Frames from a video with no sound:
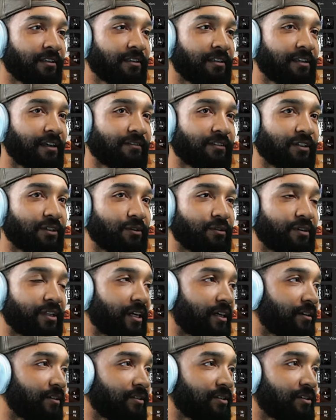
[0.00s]
You have to do that
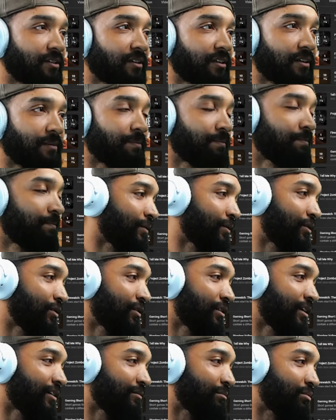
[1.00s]
on Steam. We could
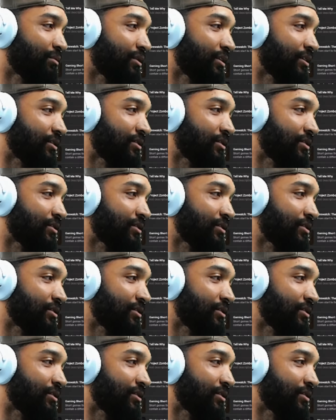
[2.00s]
have played